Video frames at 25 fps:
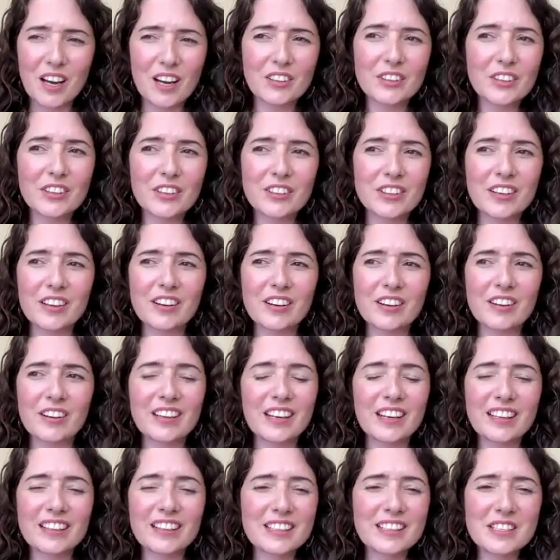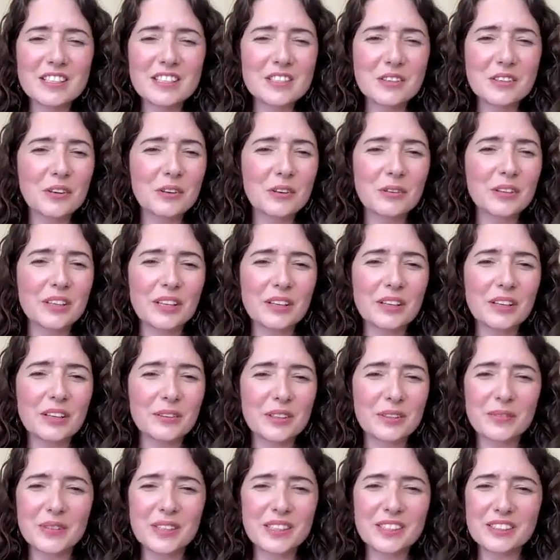no, no, this is not what I
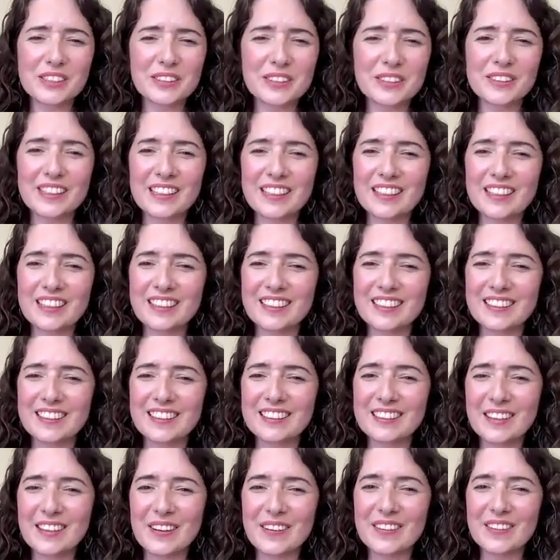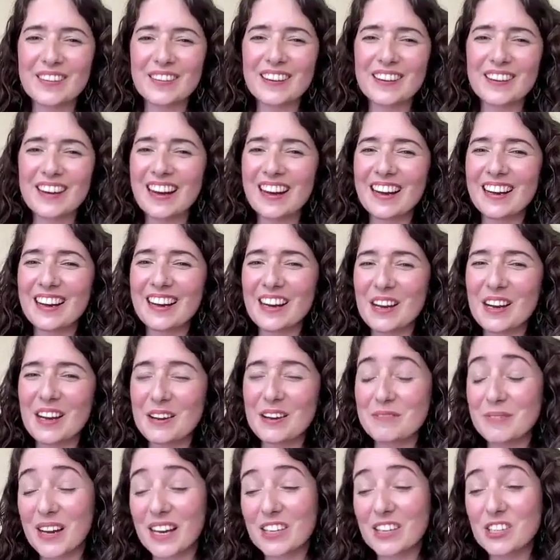want to be doing.
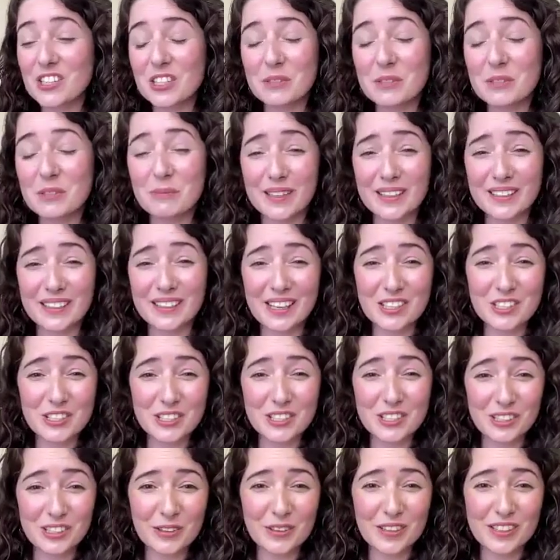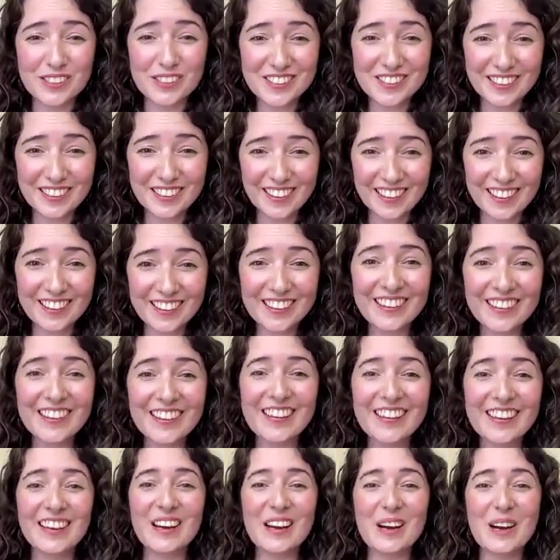I'm actually by nature quite shy.
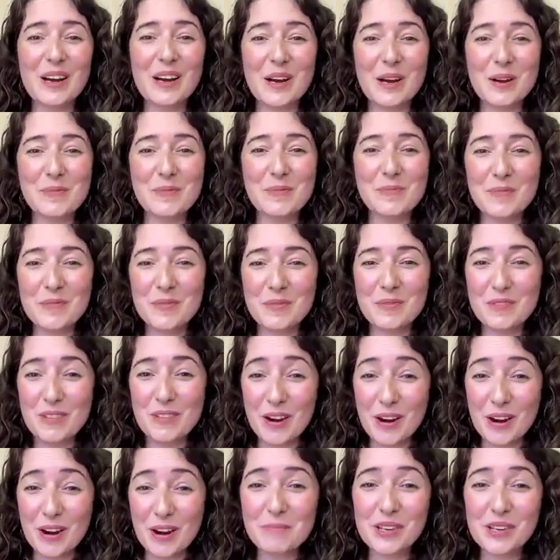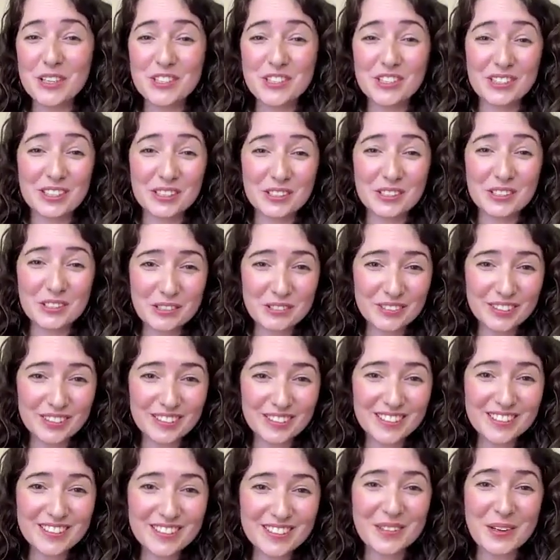I'm very much an
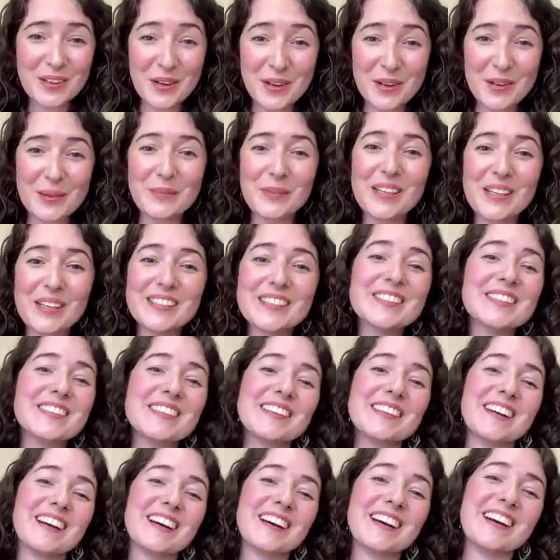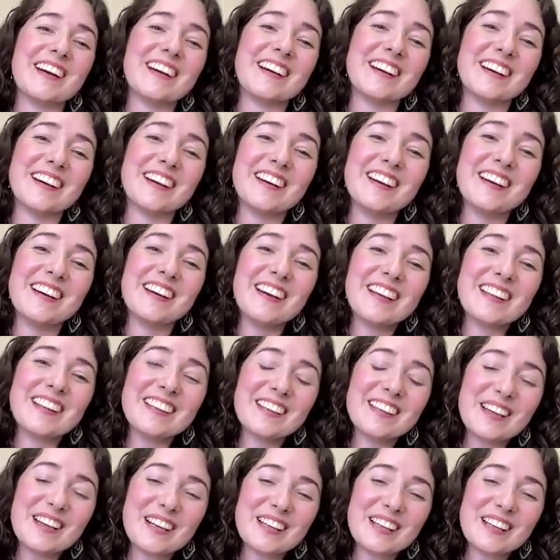introvert, a hermit.
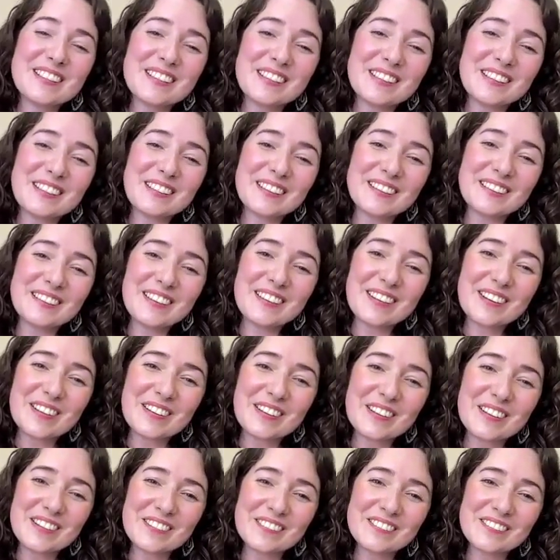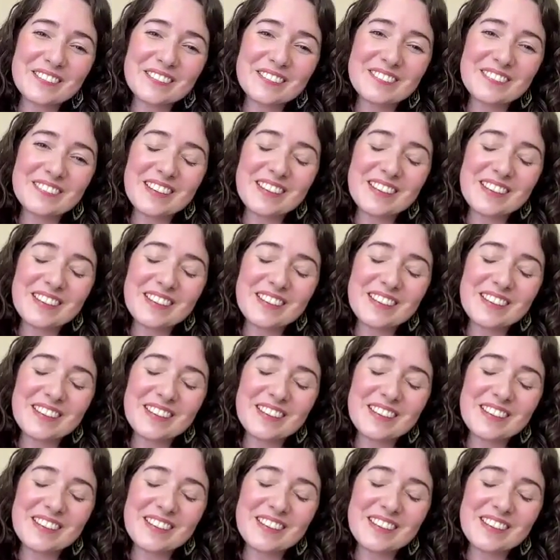The idea of